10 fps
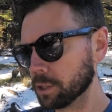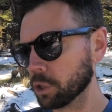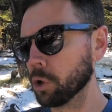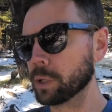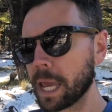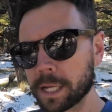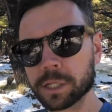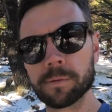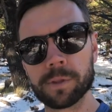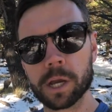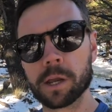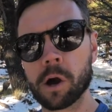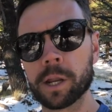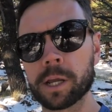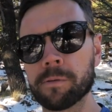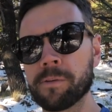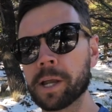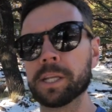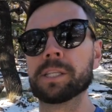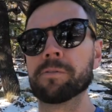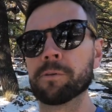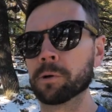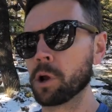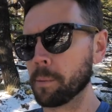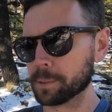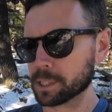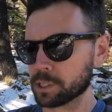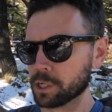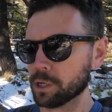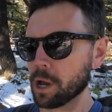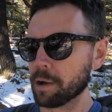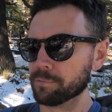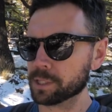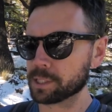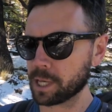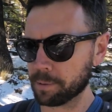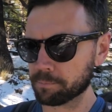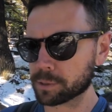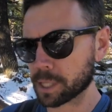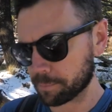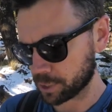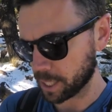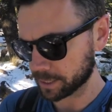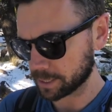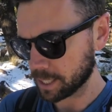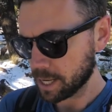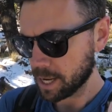the location of the iconic and find a different composition of the same subject.